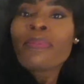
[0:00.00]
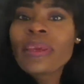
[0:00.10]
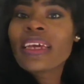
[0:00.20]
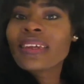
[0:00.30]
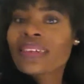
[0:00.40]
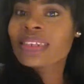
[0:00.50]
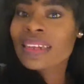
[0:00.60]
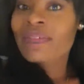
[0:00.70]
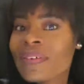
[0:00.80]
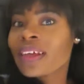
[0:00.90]
Me and
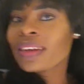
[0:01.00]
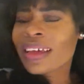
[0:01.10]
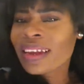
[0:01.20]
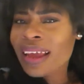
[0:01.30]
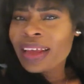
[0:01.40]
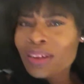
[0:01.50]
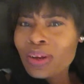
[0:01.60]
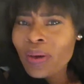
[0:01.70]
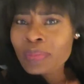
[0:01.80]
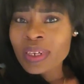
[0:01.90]
Stefan, and I don't
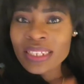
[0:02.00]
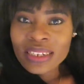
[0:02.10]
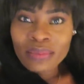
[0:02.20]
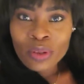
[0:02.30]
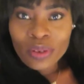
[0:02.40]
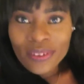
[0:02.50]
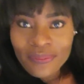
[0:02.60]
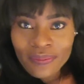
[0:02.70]
know. I'm just in the mood to